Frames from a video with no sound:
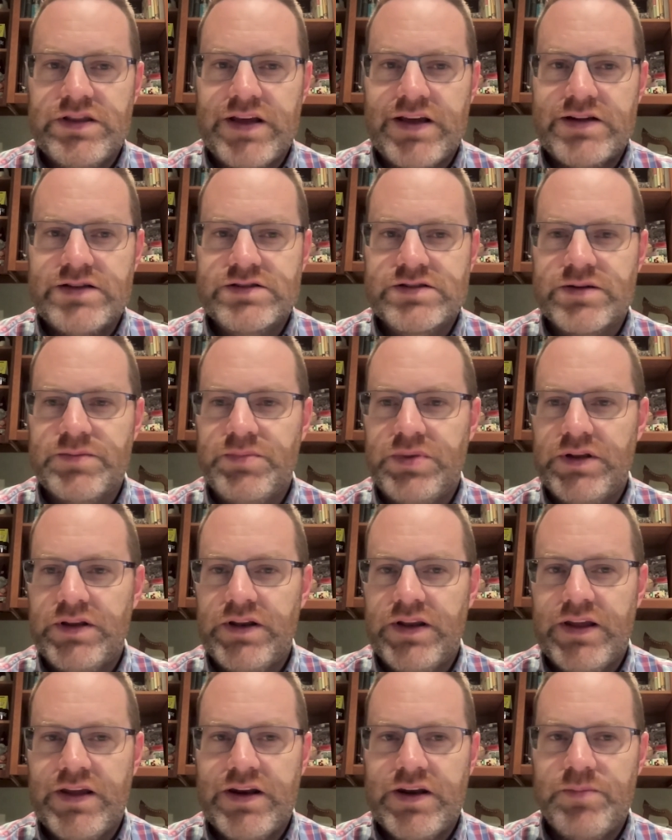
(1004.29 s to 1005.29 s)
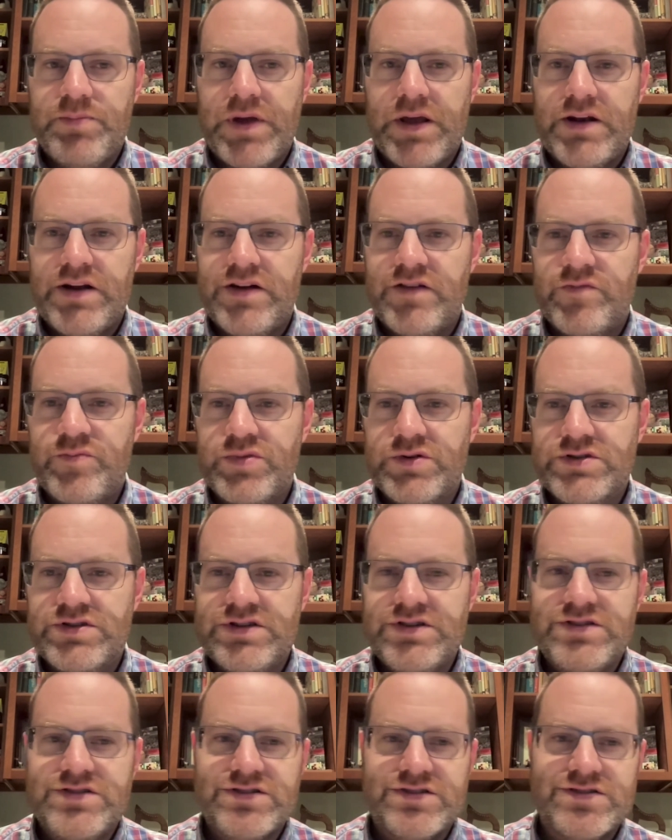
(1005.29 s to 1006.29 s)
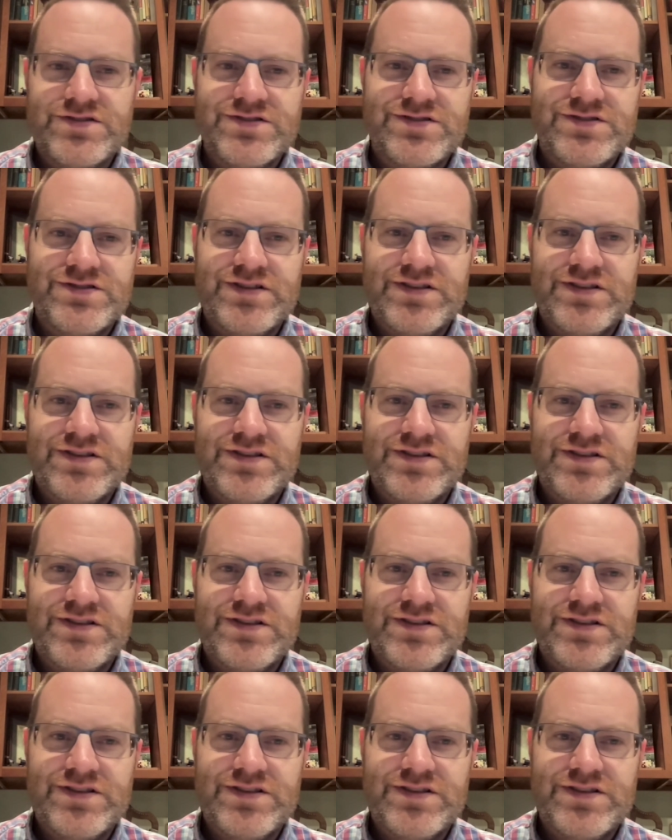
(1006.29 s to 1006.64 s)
that is completely independent of procedures,